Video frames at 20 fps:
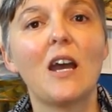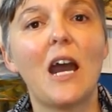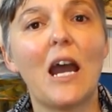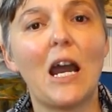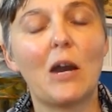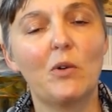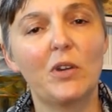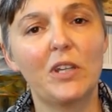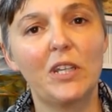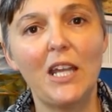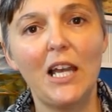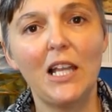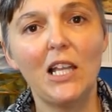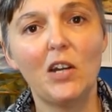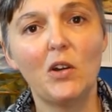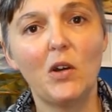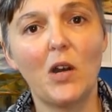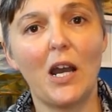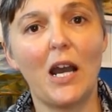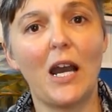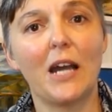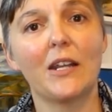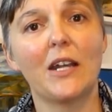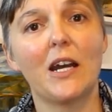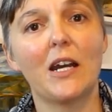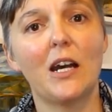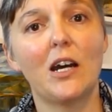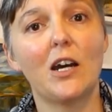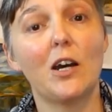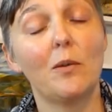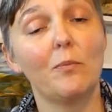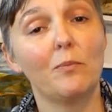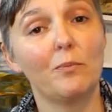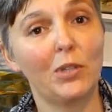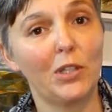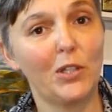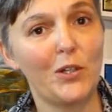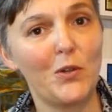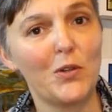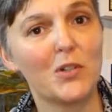Our yellow and our
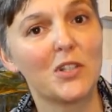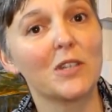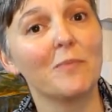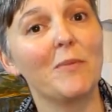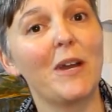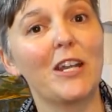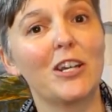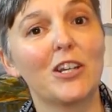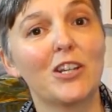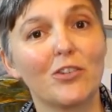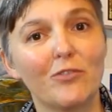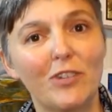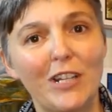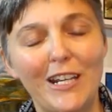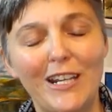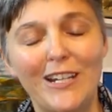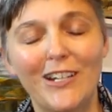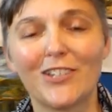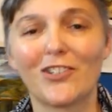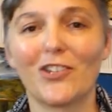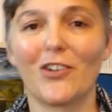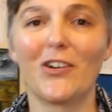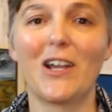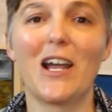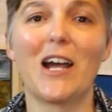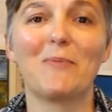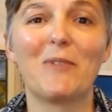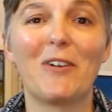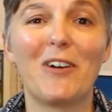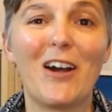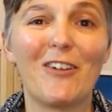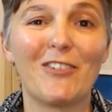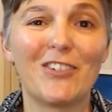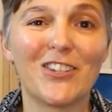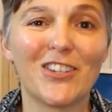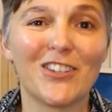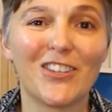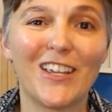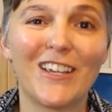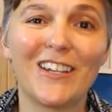blue to make green, sorry I'm having
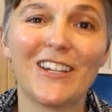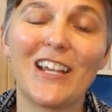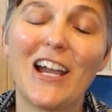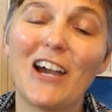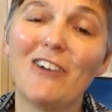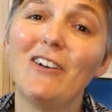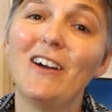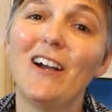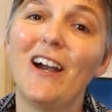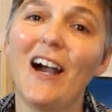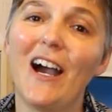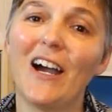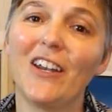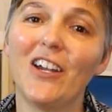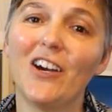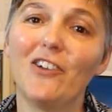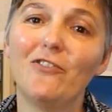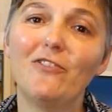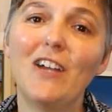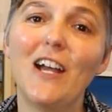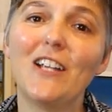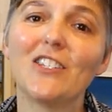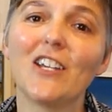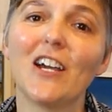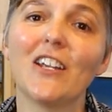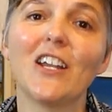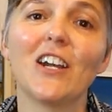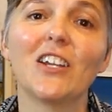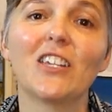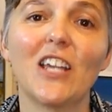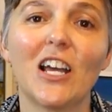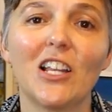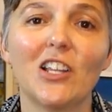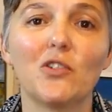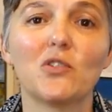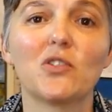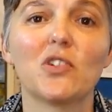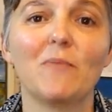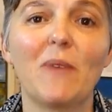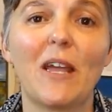to think now, and our red and our yellow
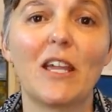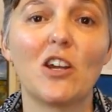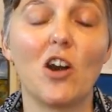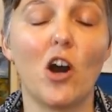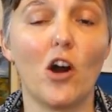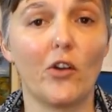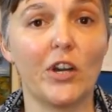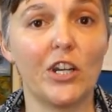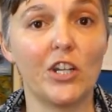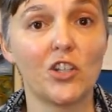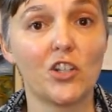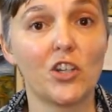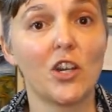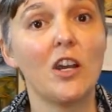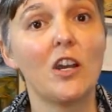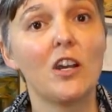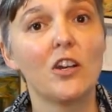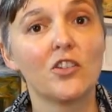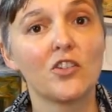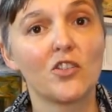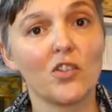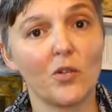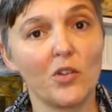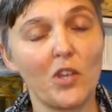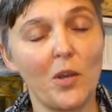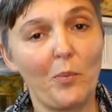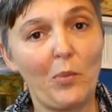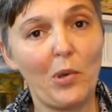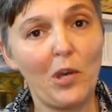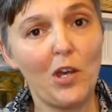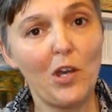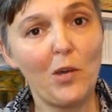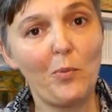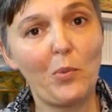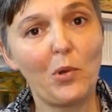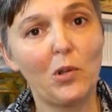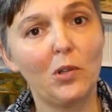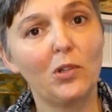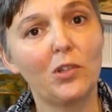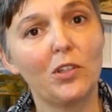to make orange. So your
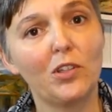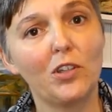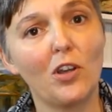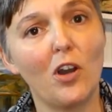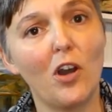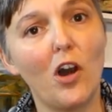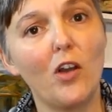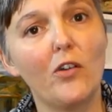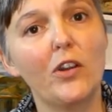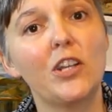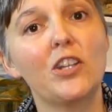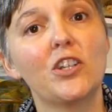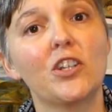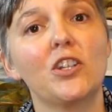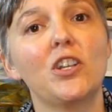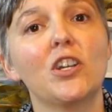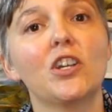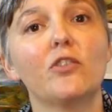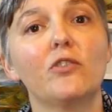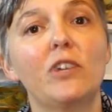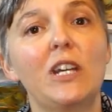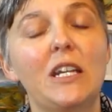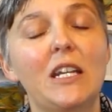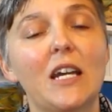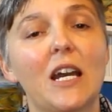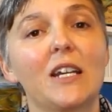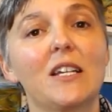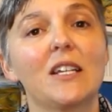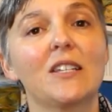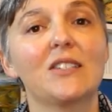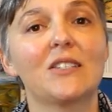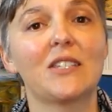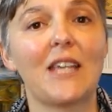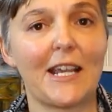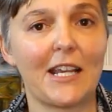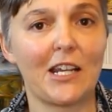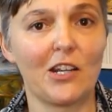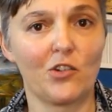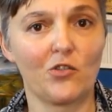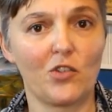purple, your orange and your green are your
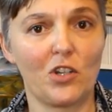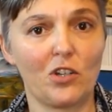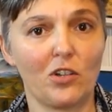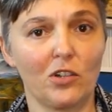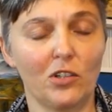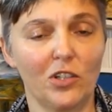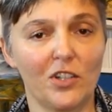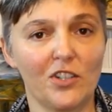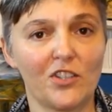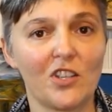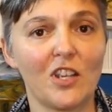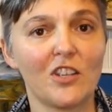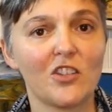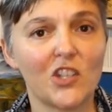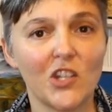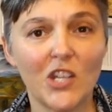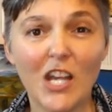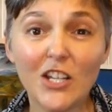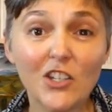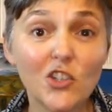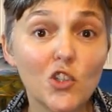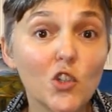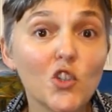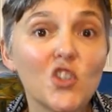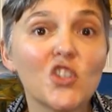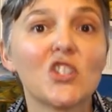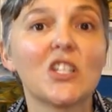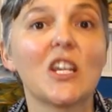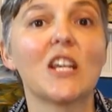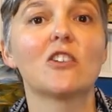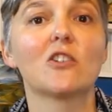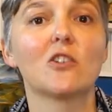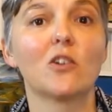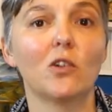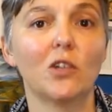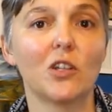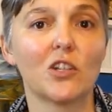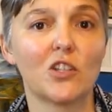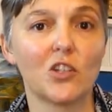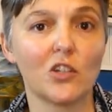secondary colours. So that's just 6
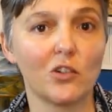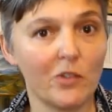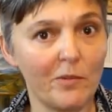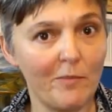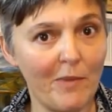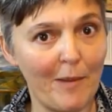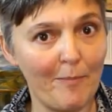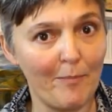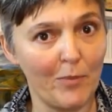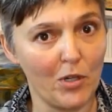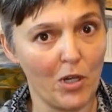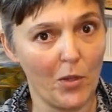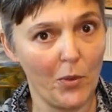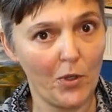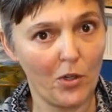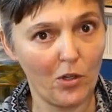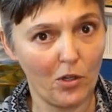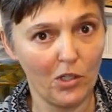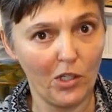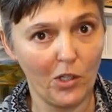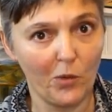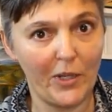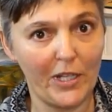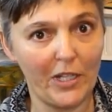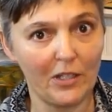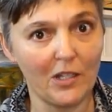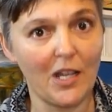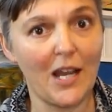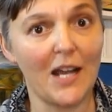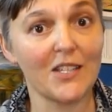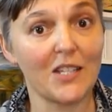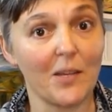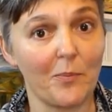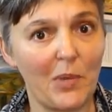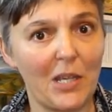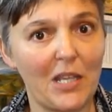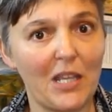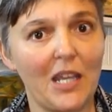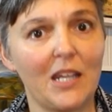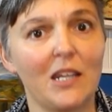colours to remember on the colour wheel as a
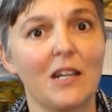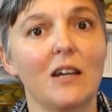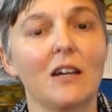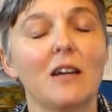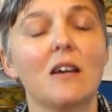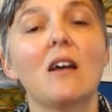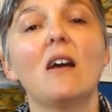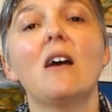beginner.